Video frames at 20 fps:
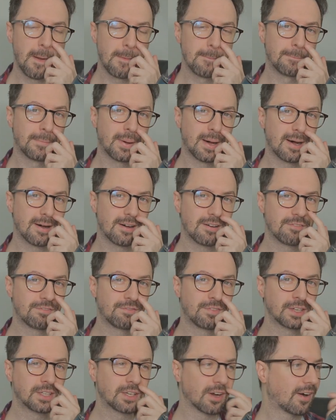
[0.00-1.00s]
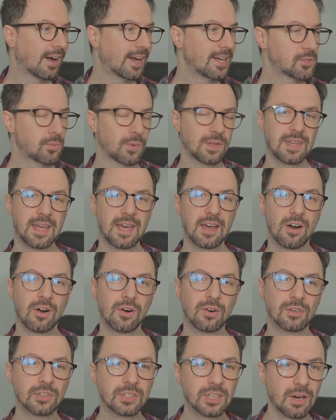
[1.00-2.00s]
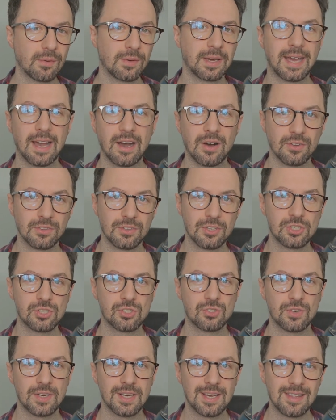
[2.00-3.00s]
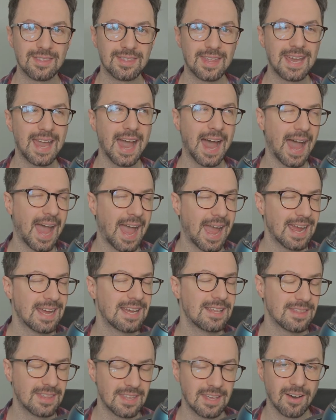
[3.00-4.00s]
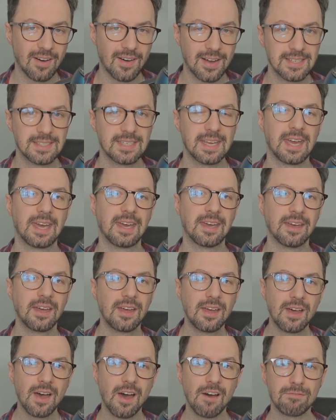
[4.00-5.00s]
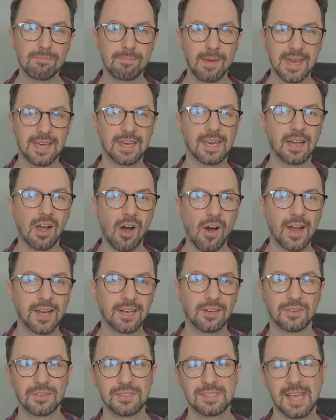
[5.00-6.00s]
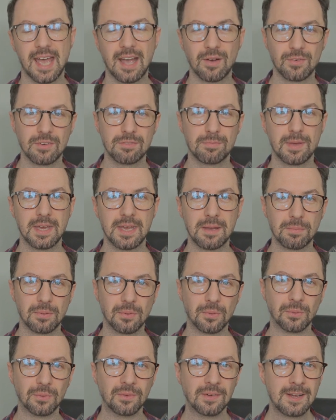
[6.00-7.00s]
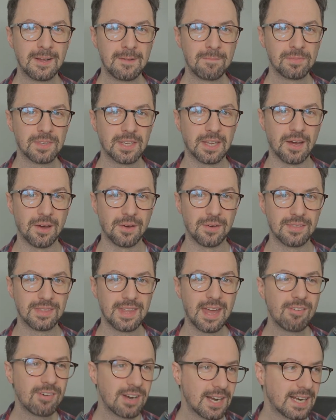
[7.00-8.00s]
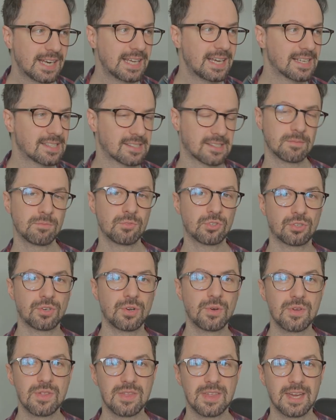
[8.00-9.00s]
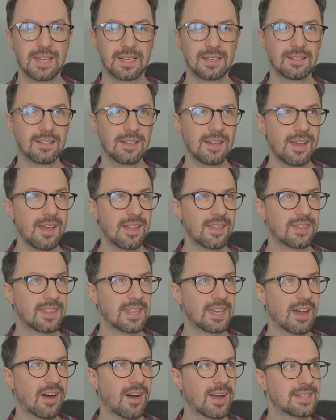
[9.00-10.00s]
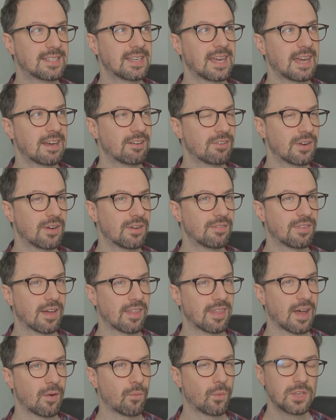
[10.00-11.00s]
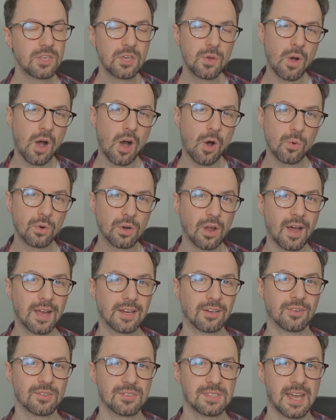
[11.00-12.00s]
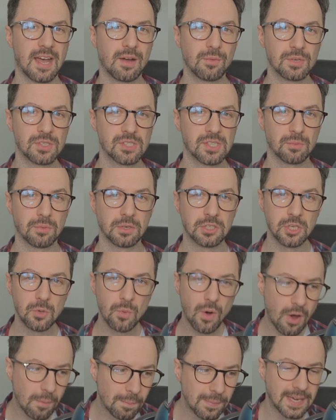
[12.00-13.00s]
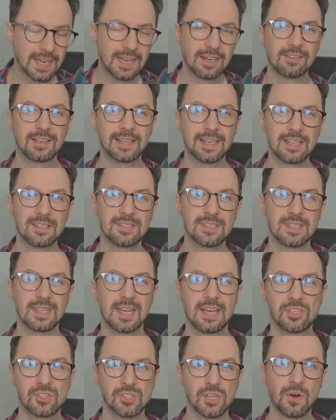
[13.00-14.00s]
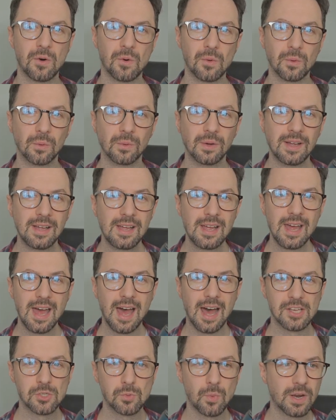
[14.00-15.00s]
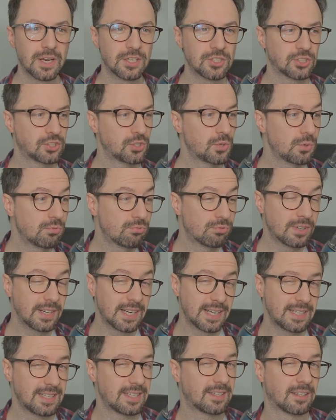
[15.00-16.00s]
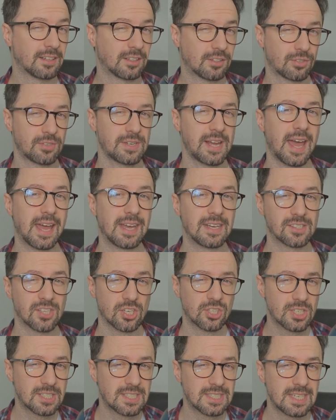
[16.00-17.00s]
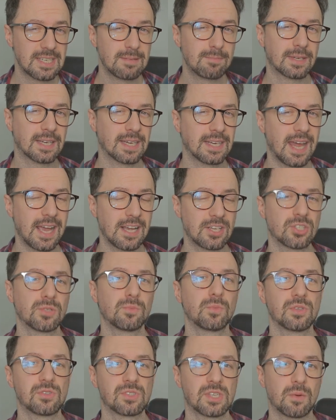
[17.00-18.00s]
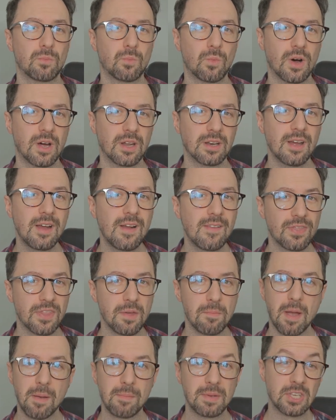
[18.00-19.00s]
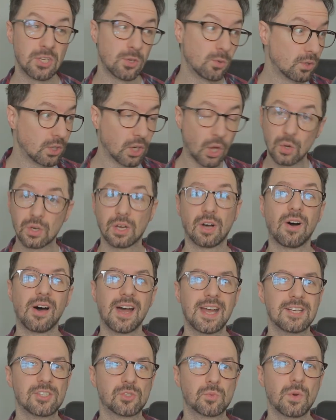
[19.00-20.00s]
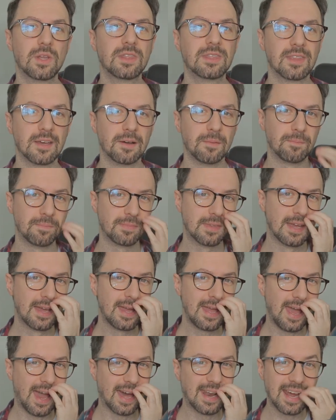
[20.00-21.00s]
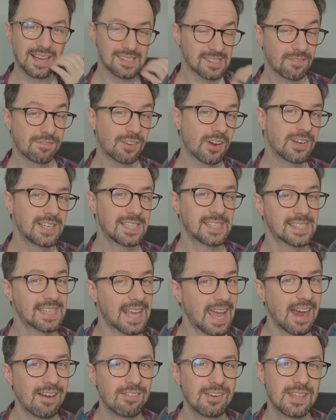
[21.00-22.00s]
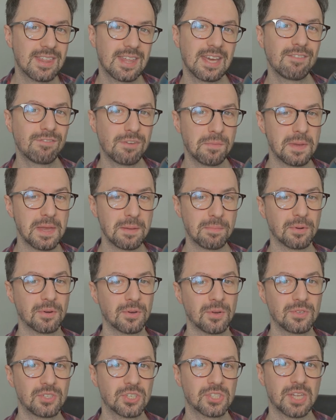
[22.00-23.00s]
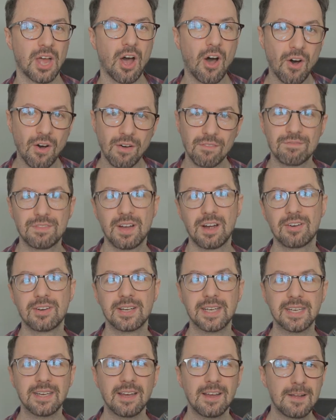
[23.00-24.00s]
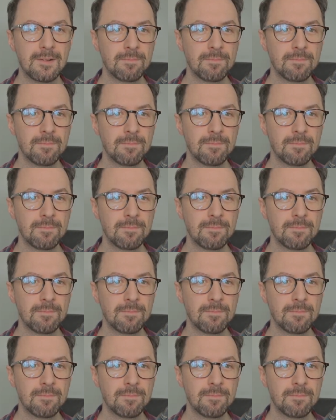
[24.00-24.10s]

But for guys, when they are going out on the street, they hate the idea of making eye contact with people. You know, there really is some truth in the idea of that when you hold eye contact with someone, you are peering into their soul, as well as you really can create such a deep connection with someone the moment you lock eyes with them. And that's a very scary thing for people who just aren't very...